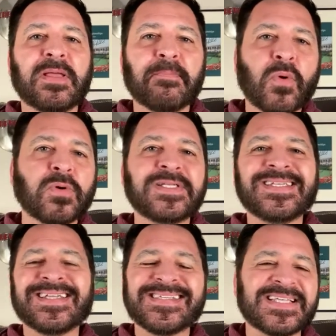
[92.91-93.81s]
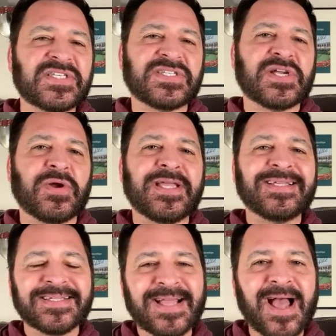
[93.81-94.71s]
important, necessary,
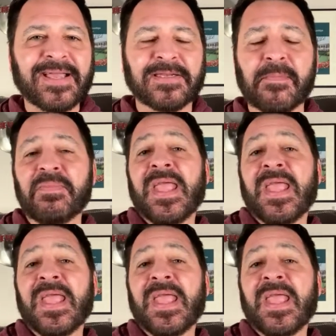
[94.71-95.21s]
kind?